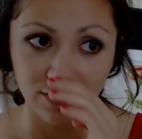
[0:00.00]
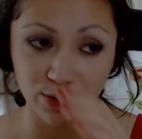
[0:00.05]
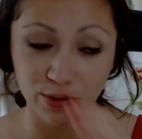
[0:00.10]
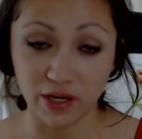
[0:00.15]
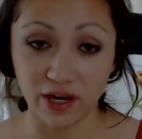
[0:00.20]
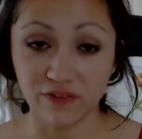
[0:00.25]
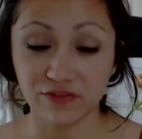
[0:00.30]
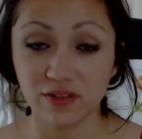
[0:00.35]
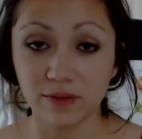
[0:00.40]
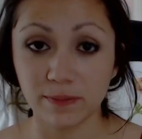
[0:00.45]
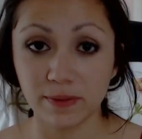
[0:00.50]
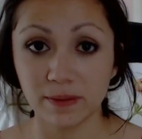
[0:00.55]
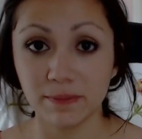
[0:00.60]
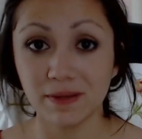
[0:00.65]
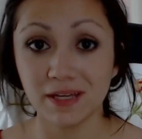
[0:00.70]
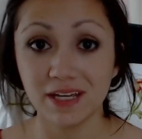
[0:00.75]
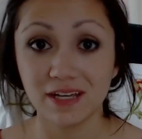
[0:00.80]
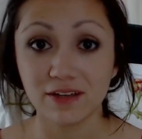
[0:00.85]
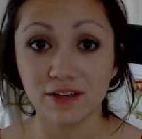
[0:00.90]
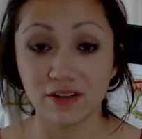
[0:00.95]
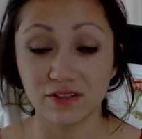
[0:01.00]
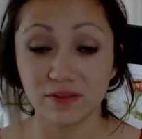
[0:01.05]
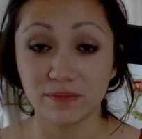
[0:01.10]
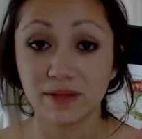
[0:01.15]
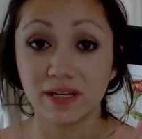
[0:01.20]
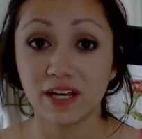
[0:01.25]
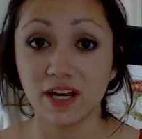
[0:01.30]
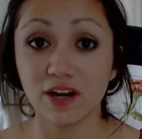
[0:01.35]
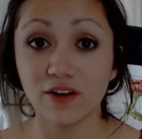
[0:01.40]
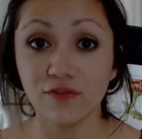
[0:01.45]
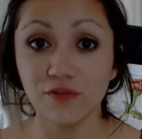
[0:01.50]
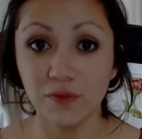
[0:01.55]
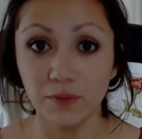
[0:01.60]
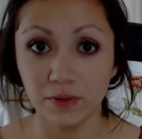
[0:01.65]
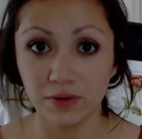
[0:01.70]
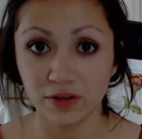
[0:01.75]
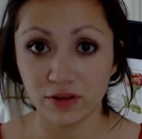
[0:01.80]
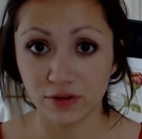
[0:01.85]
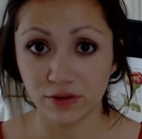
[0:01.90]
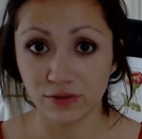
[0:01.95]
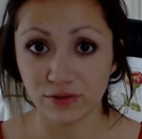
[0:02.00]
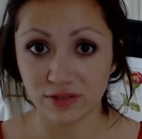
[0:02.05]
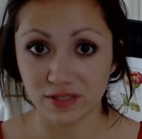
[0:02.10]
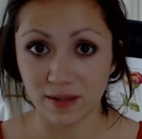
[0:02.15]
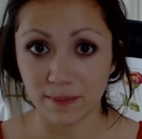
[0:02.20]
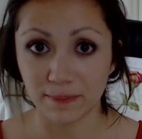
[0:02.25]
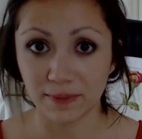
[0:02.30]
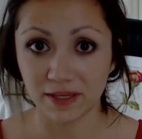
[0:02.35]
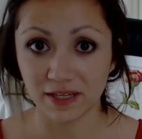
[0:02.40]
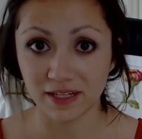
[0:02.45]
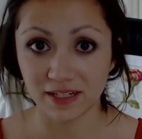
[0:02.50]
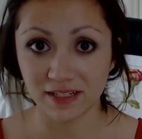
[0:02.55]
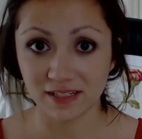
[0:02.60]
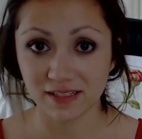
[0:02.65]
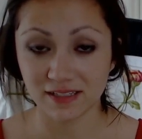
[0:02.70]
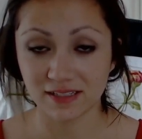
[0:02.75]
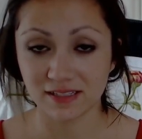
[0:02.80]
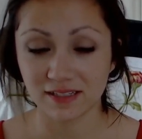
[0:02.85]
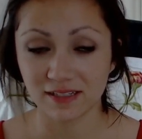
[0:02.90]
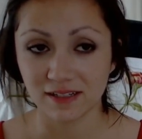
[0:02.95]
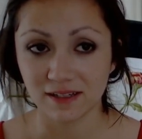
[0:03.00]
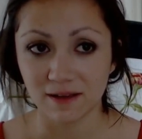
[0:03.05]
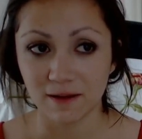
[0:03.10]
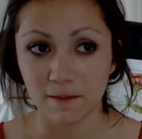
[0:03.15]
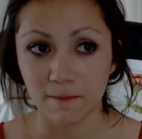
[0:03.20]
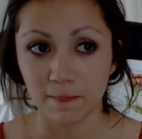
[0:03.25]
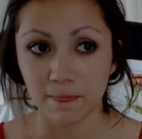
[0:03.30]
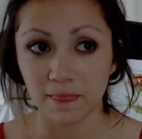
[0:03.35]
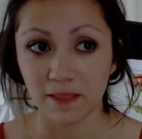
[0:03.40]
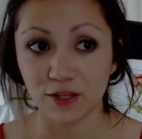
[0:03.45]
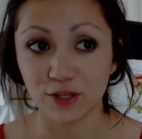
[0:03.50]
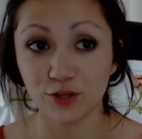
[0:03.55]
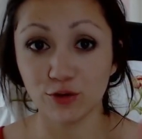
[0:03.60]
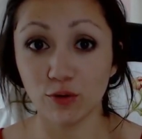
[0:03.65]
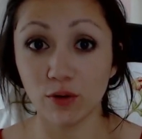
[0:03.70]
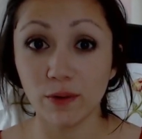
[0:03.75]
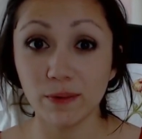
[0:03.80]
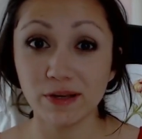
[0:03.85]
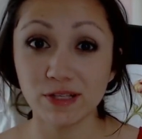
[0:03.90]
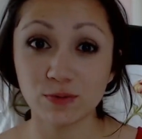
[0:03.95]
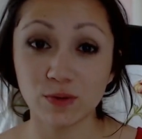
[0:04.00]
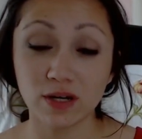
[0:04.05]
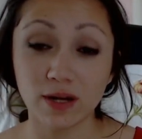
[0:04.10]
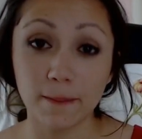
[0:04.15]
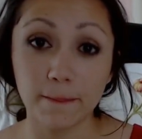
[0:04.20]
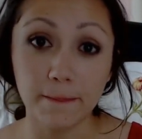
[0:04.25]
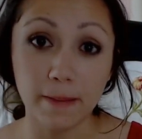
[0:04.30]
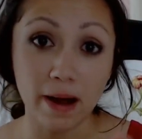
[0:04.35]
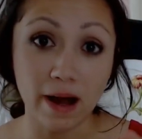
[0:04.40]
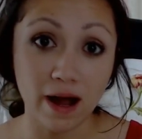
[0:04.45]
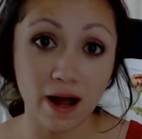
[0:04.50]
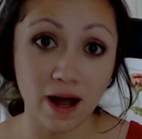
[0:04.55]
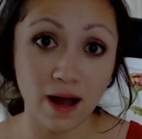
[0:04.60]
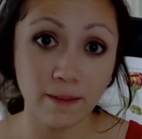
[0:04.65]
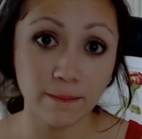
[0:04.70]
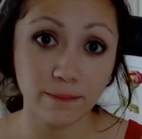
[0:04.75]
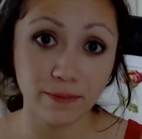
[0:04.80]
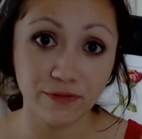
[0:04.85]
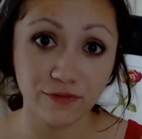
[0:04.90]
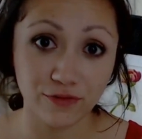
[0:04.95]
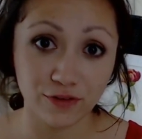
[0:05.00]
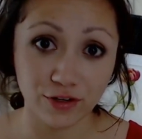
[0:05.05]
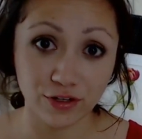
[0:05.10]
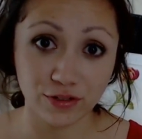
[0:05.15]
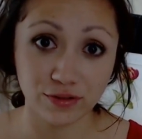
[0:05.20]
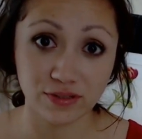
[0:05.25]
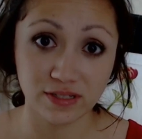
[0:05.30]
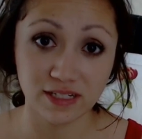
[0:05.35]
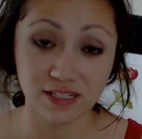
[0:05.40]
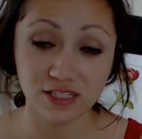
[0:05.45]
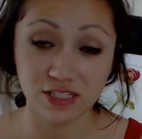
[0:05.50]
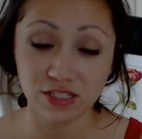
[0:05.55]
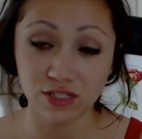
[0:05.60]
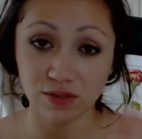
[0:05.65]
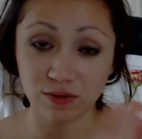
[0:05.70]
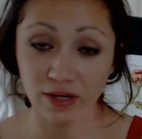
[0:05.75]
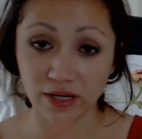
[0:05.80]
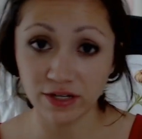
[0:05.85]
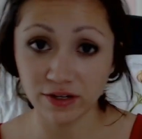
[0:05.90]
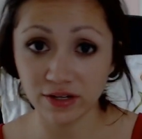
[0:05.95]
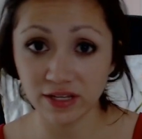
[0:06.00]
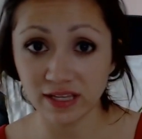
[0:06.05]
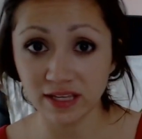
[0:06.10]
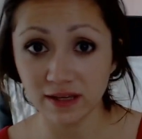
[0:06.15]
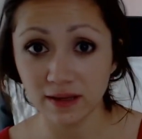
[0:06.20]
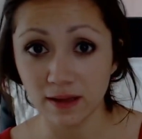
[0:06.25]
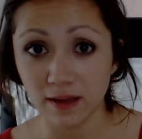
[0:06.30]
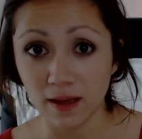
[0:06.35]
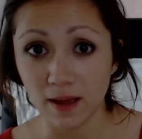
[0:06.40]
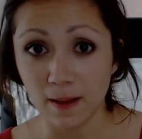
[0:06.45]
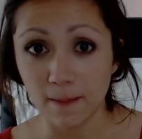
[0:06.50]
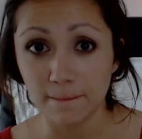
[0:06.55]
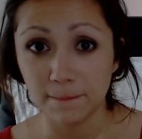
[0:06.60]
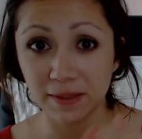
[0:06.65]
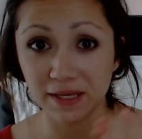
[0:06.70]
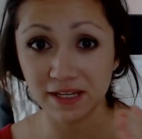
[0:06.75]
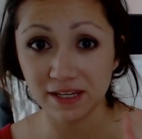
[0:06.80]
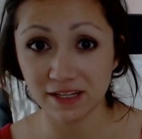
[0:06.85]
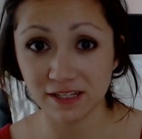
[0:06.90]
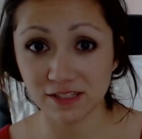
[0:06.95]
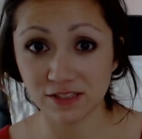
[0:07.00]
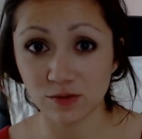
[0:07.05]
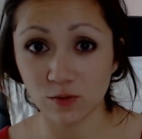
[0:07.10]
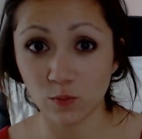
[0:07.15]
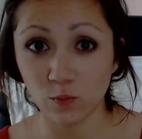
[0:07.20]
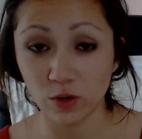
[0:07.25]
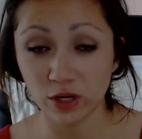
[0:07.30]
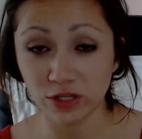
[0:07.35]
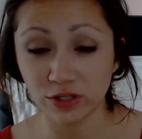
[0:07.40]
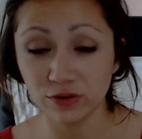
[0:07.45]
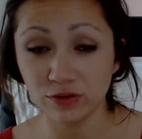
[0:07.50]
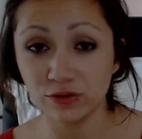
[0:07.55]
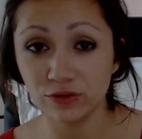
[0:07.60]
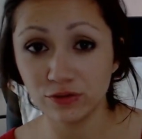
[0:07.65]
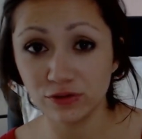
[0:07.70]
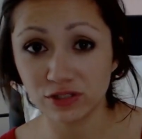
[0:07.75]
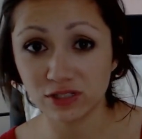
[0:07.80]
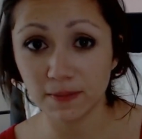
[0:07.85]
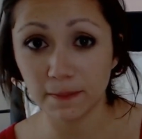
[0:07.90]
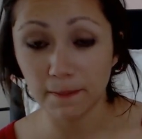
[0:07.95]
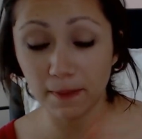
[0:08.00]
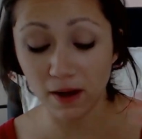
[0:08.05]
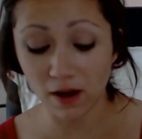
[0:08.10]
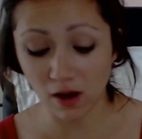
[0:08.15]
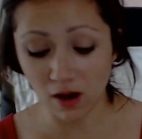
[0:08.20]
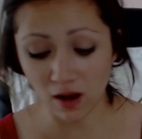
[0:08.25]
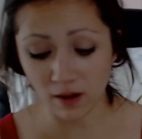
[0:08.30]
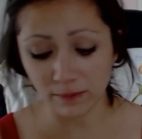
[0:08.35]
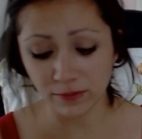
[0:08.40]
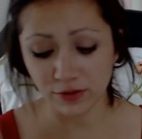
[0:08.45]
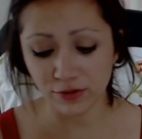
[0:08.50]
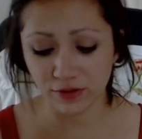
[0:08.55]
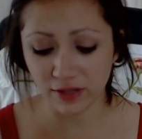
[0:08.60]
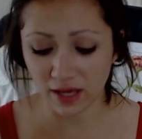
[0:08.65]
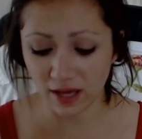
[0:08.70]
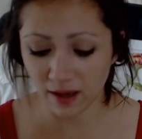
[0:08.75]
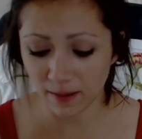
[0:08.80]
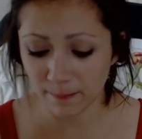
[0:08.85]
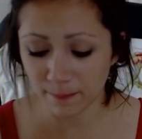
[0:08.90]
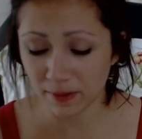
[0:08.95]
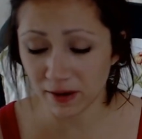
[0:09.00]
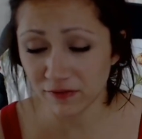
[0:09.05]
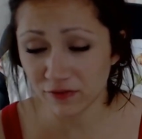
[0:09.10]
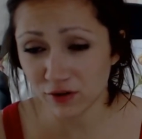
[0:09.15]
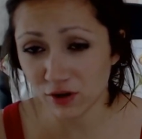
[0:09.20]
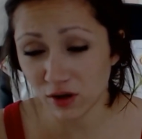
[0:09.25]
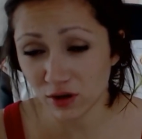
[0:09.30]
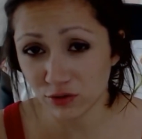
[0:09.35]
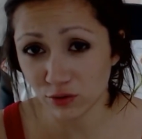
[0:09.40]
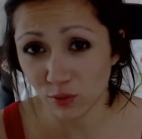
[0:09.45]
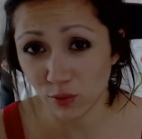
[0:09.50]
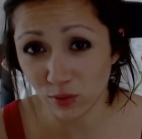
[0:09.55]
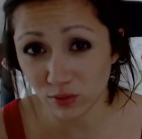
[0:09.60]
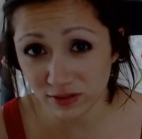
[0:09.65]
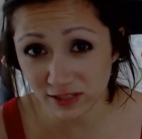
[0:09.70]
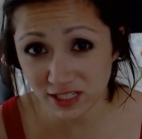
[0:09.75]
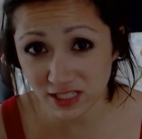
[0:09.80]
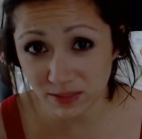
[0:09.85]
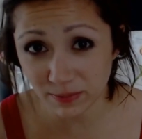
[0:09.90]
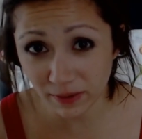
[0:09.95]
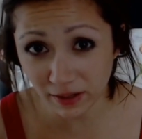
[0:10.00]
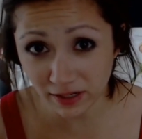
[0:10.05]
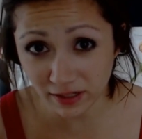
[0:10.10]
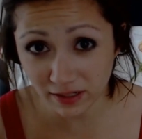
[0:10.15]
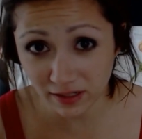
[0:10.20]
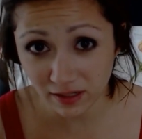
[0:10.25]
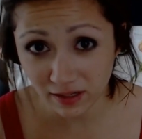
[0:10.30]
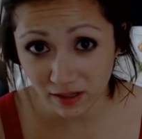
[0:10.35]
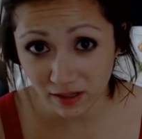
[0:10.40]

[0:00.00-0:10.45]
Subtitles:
you have to be careful when you use it, because you always want to palm before using Serenity, because when you use palm, you get a buff called Holy Spark,